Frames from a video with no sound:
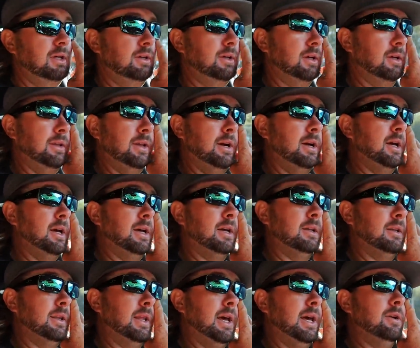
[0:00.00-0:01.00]
no, they're
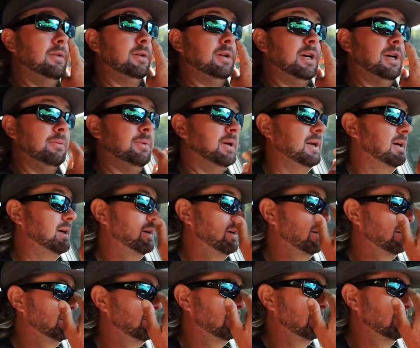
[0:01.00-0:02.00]
not. They don't care about
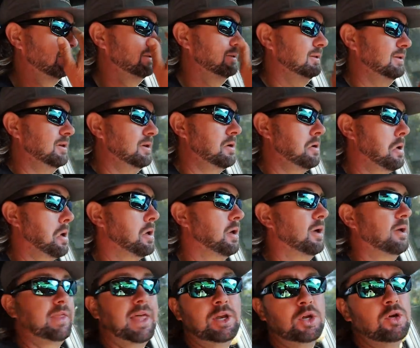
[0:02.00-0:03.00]
ICast.
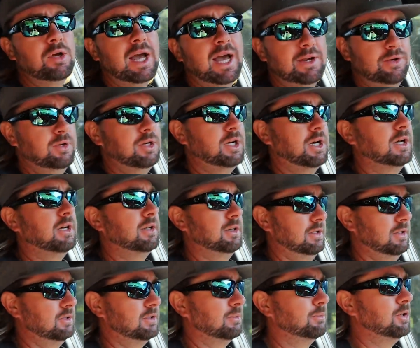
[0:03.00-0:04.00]
They do got
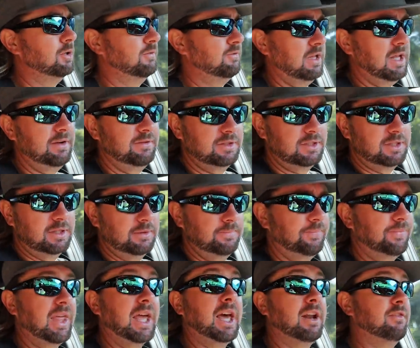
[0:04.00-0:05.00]
some new flavors, though.
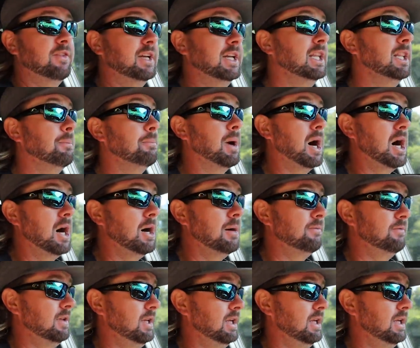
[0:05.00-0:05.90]
They got a Vanilla Bomb